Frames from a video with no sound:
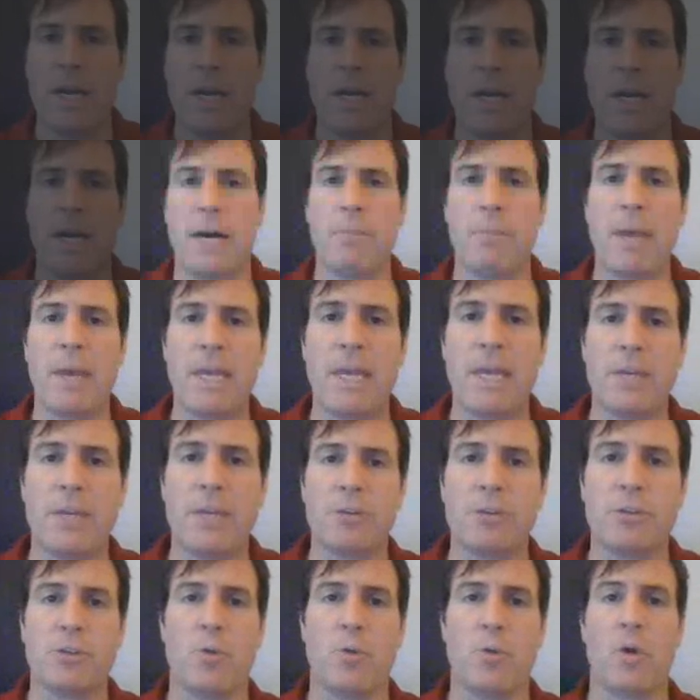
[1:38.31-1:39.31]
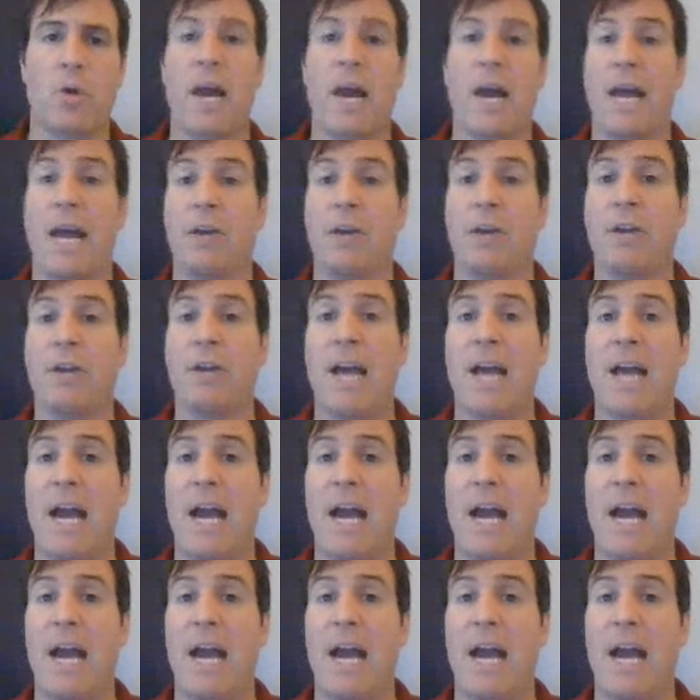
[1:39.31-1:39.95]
uh, making your score higher and